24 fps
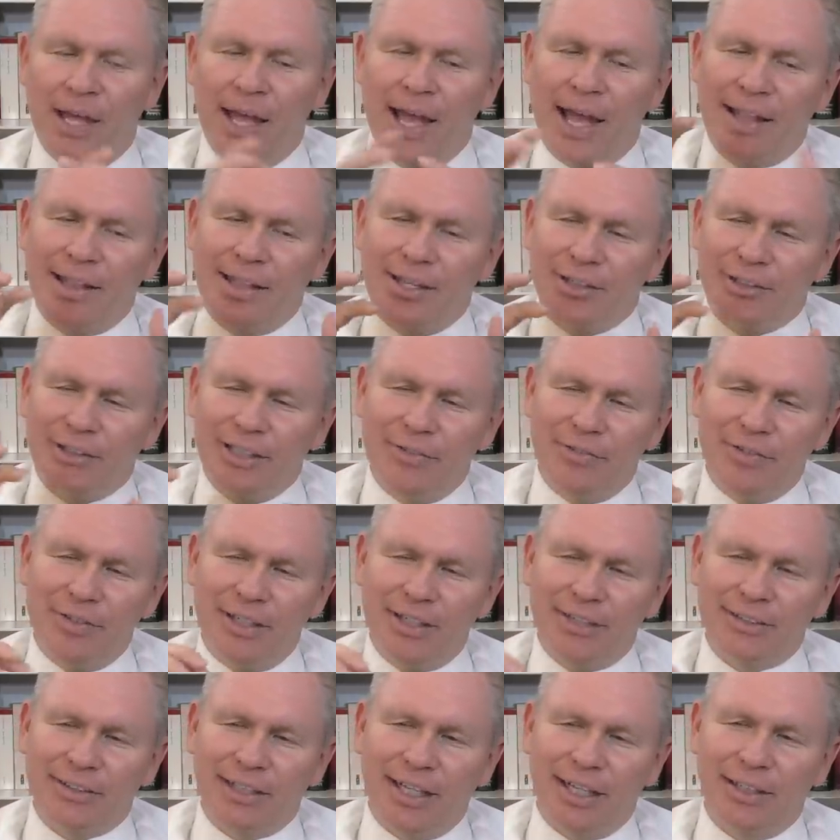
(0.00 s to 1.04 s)
And there's even
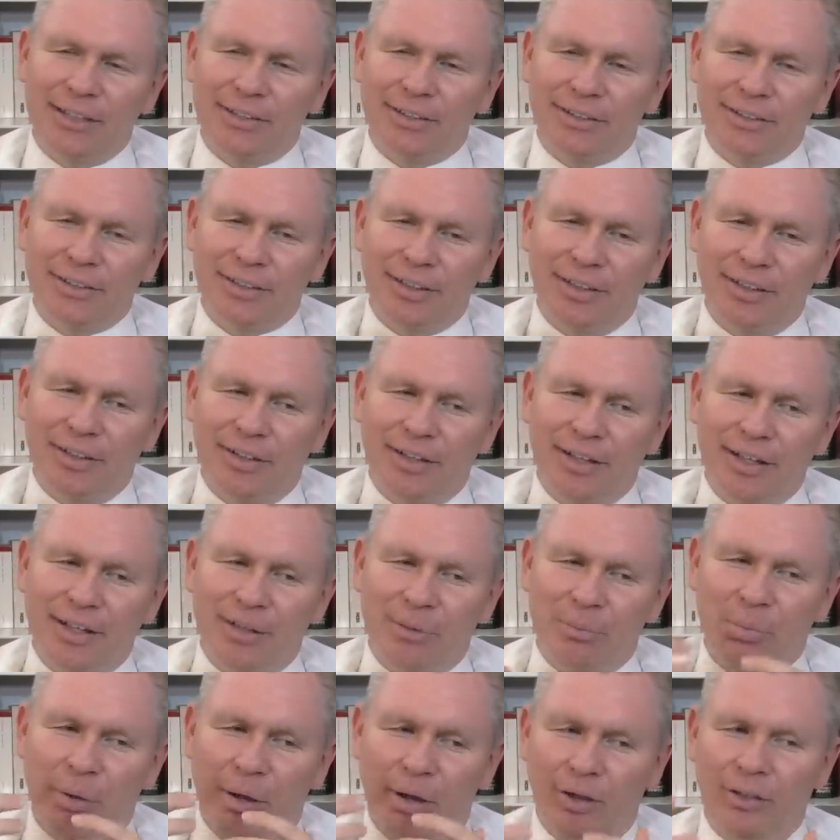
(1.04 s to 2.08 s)
this sense
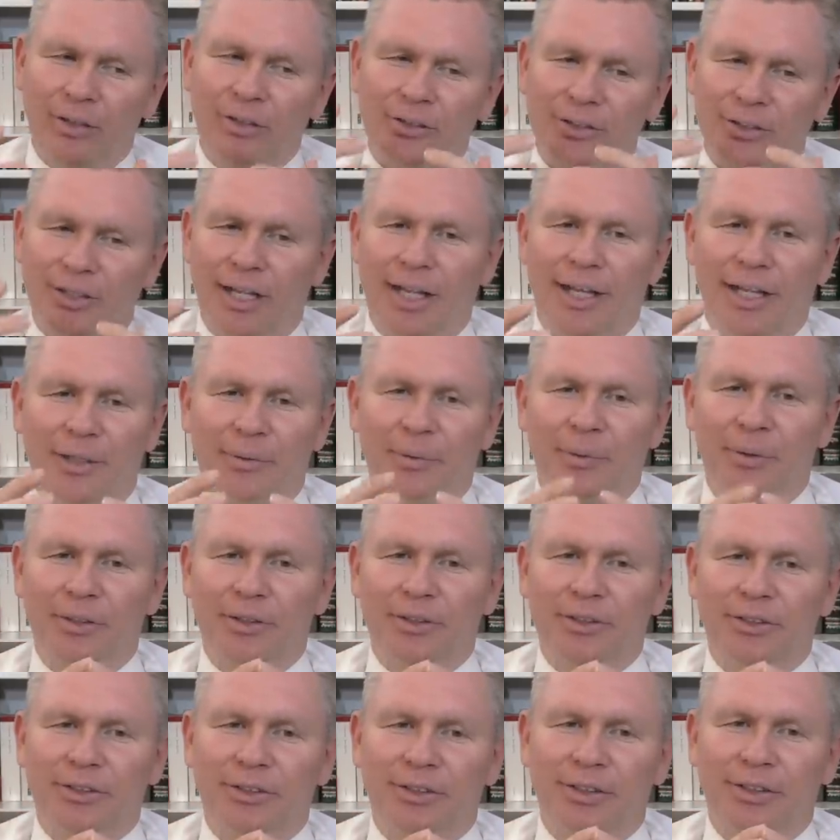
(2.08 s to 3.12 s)
in Paul's language.